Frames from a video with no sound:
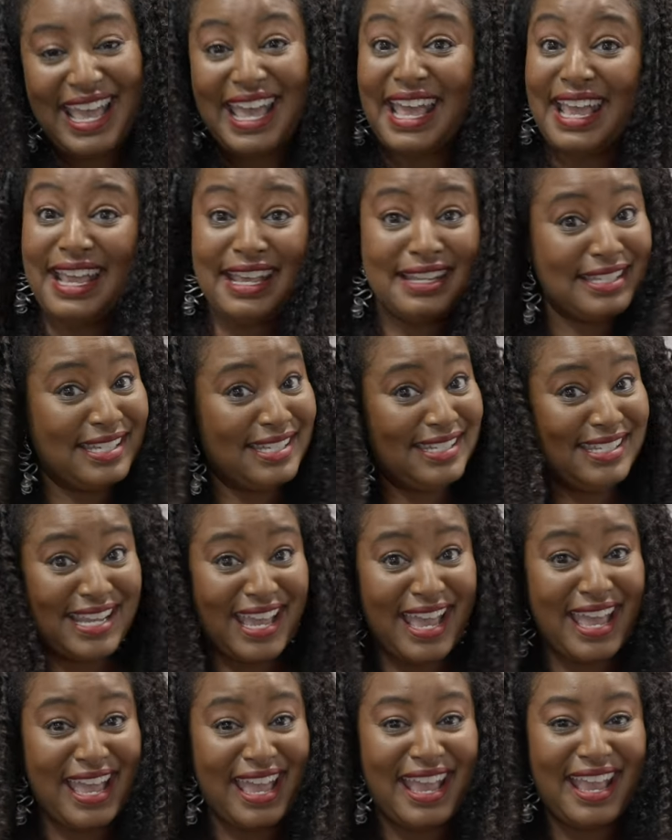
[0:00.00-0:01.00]
And
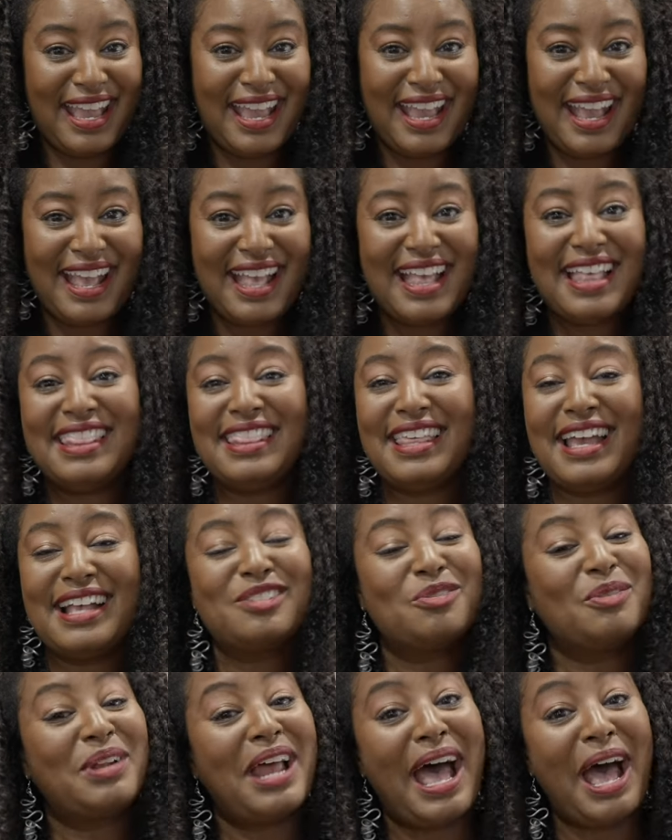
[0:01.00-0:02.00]
today, that's
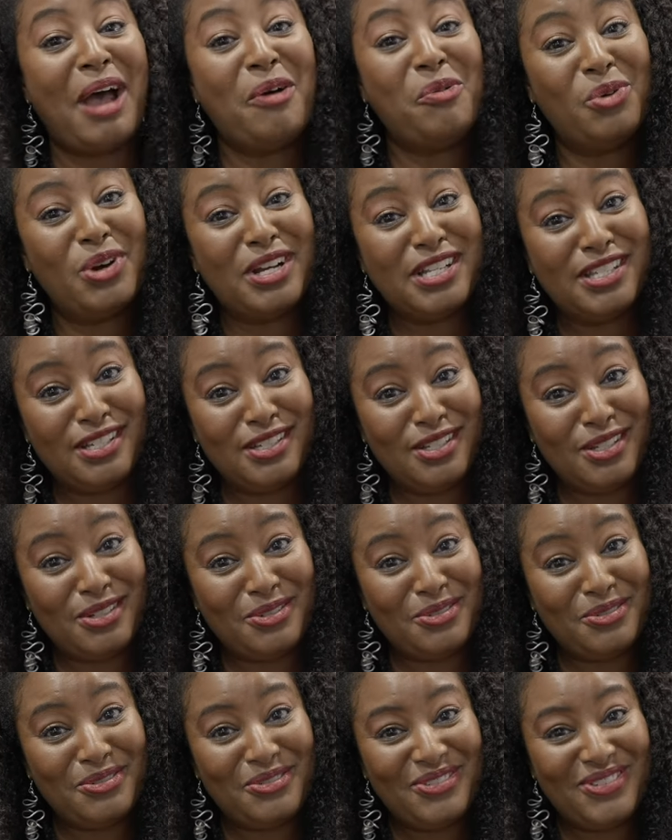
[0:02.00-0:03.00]
what I want to
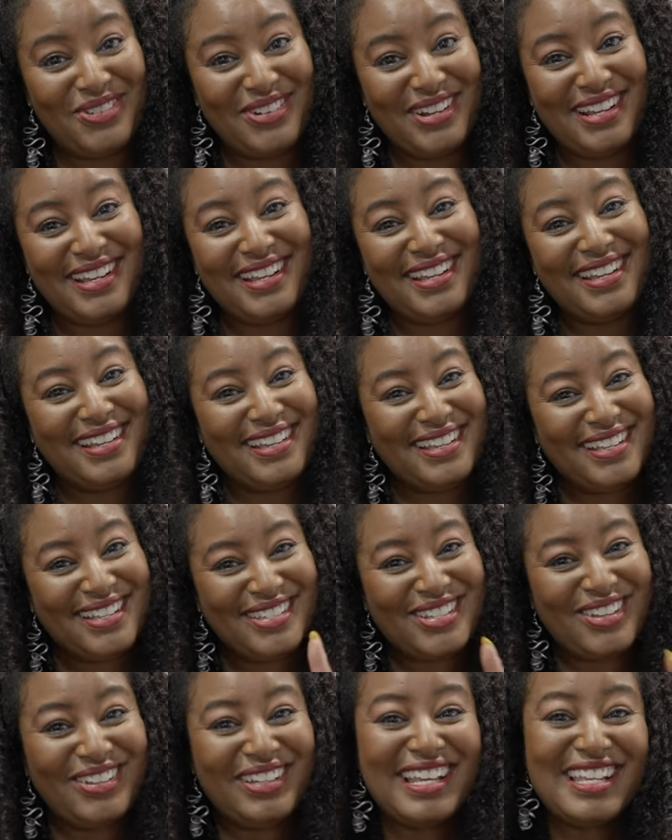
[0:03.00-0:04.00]
do.
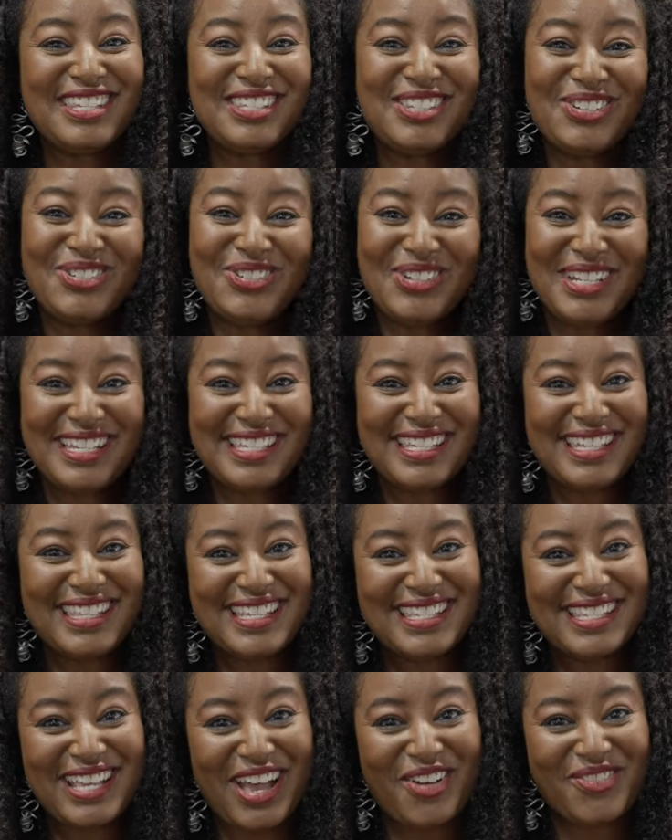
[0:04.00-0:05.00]
So let's tune into
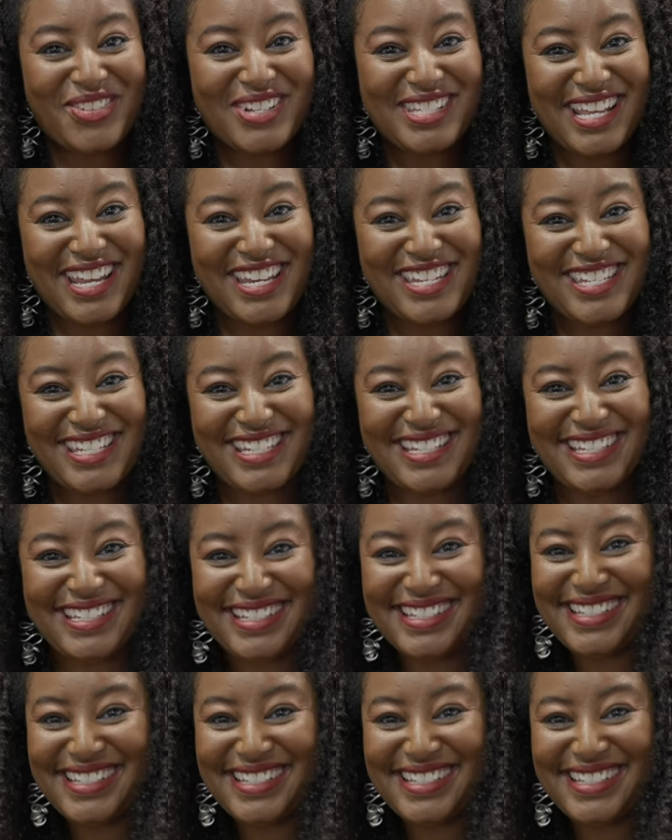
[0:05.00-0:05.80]
this conversation.